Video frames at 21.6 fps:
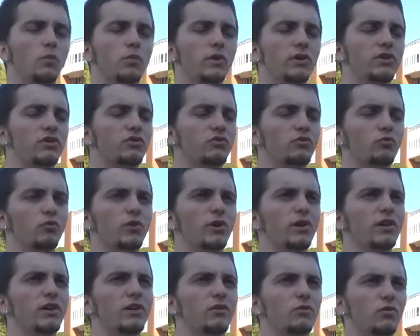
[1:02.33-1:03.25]
We just
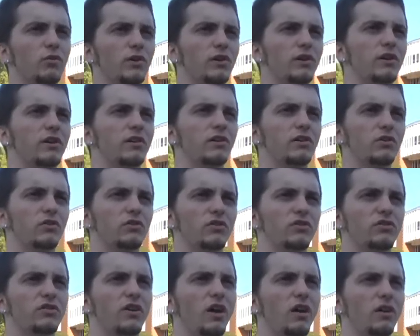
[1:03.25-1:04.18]
really, really could use a
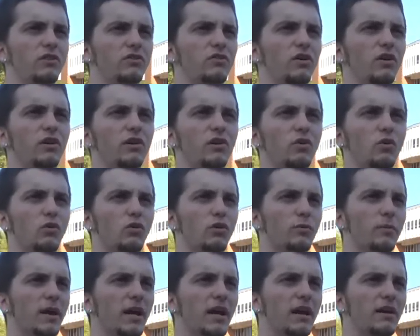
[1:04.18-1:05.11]
solid starting
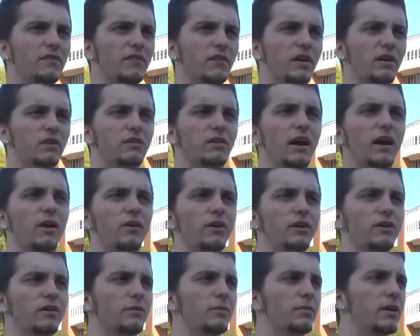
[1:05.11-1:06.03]
quarterback. I feel like
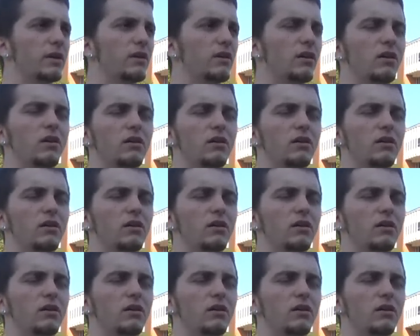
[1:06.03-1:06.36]
Doughty could be